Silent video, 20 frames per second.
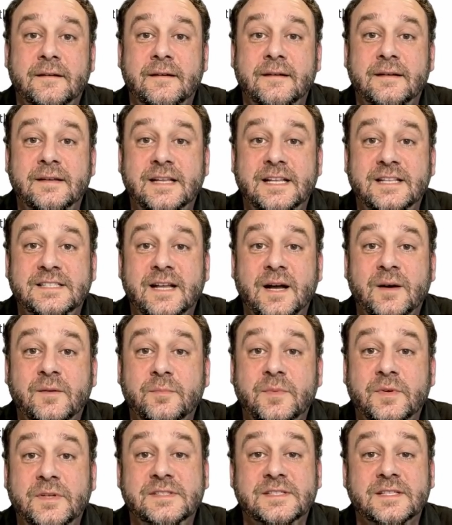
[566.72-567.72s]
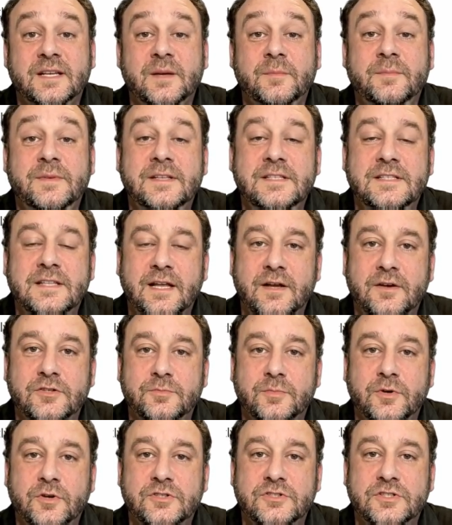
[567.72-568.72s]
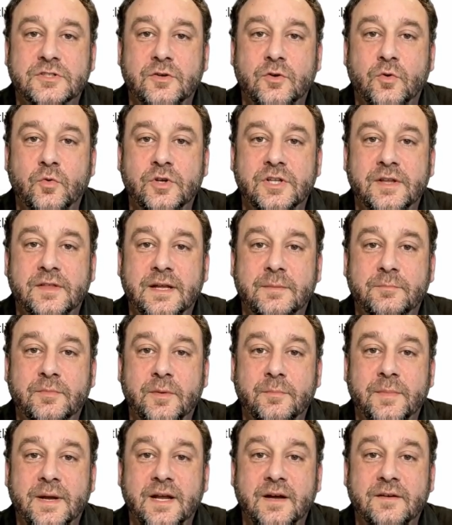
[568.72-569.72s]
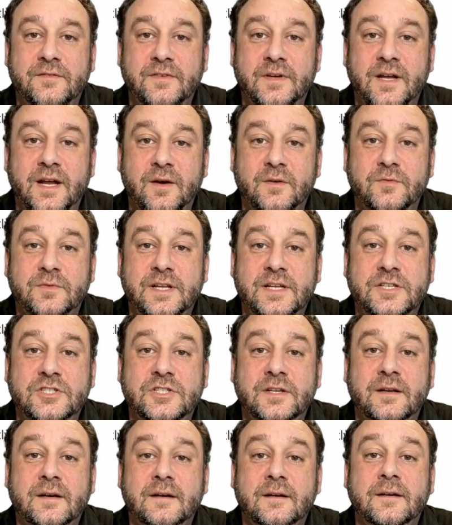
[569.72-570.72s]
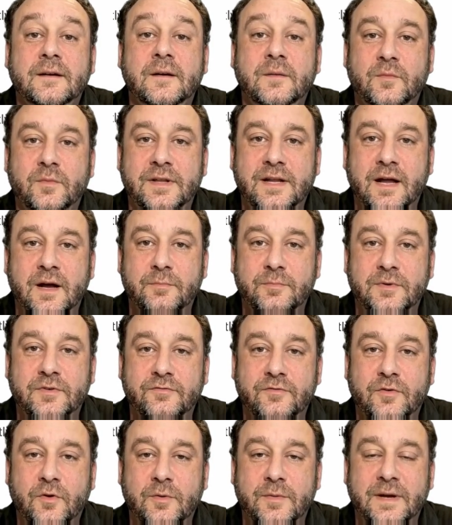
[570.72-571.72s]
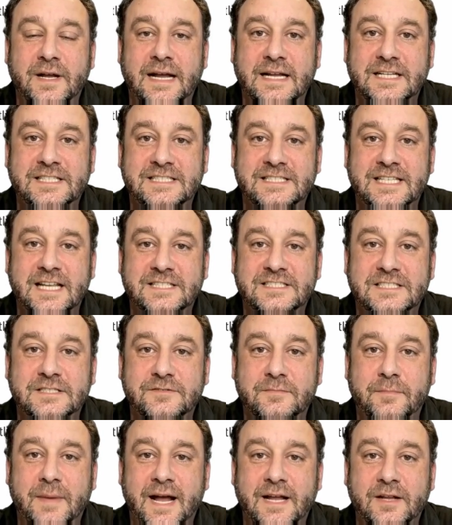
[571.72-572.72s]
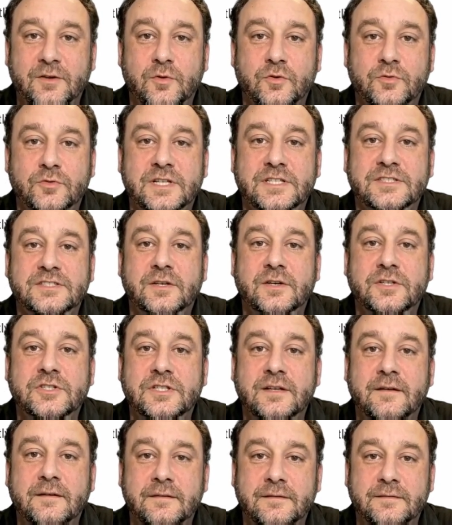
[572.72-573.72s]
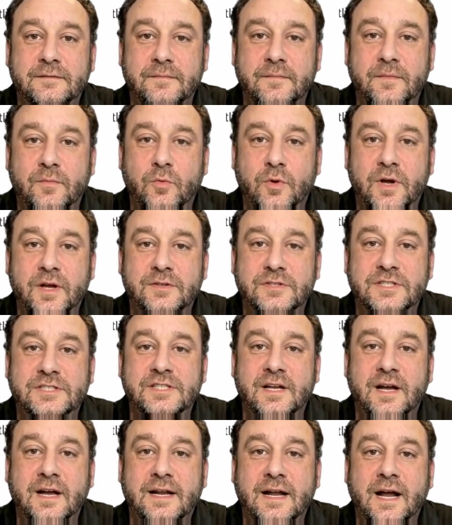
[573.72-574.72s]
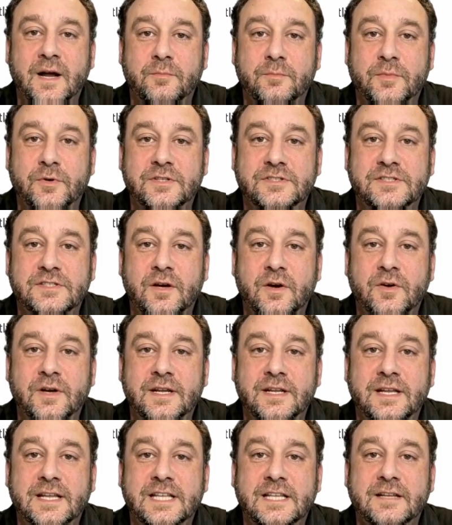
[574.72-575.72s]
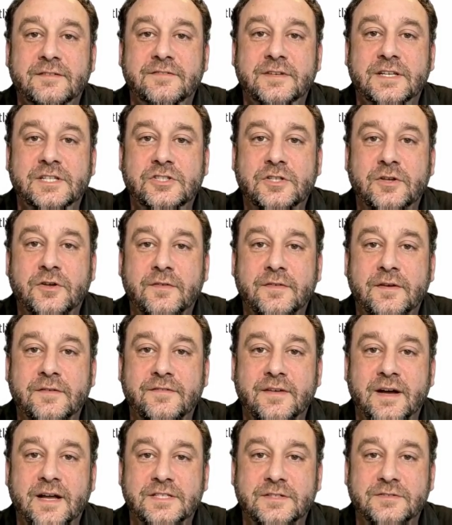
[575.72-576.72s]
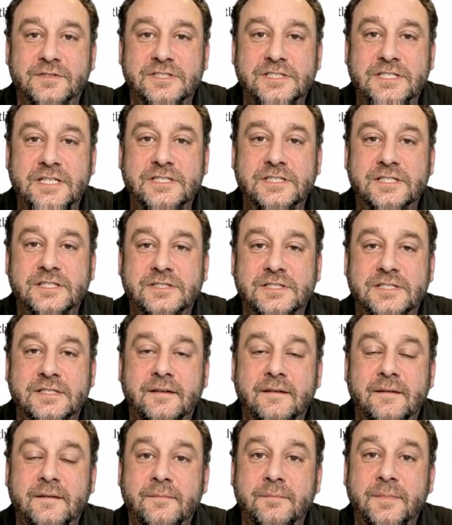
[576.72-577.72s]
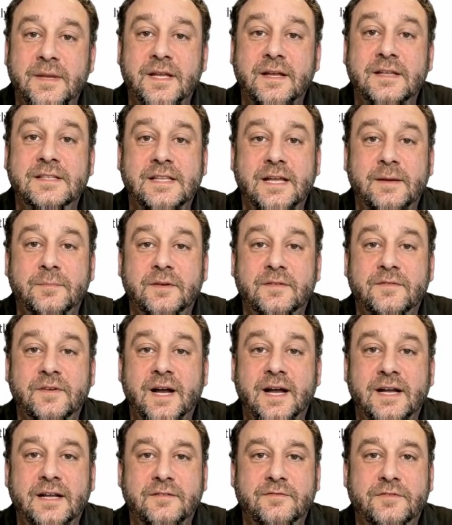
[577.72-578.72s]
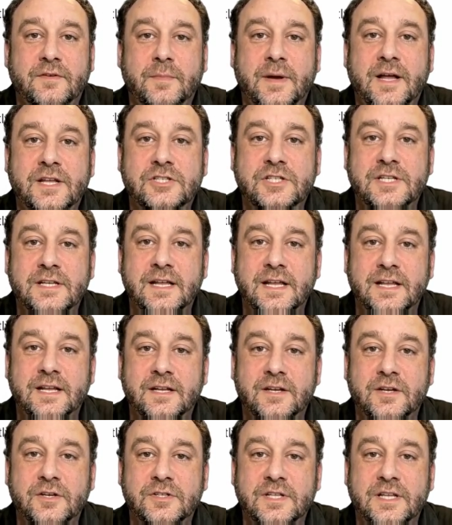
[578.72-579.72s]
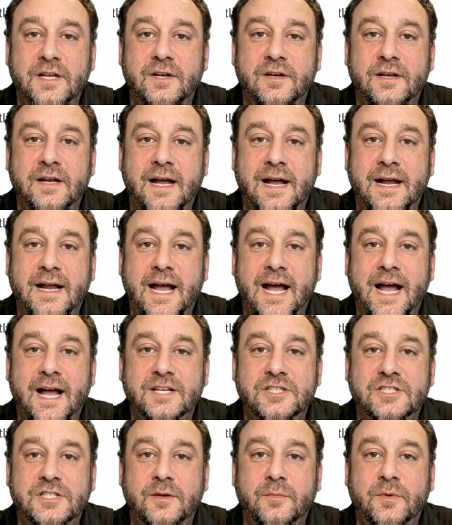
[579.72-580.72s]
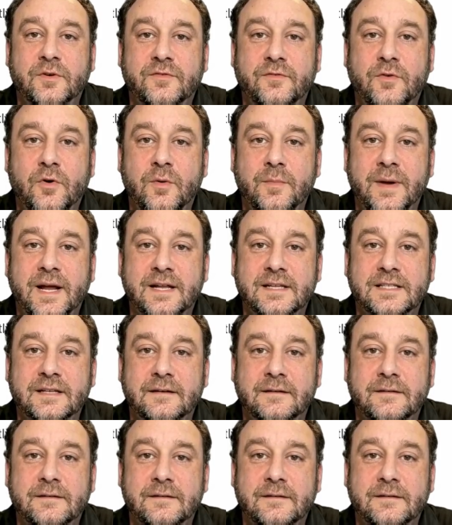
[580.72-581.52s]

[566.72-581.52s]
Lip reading: These outputs help the salesperson quickly prepare for outreach without performing extensive manual research. Well designed outputs are a key feature of effective assistance because they provide information in a clear and actionable format.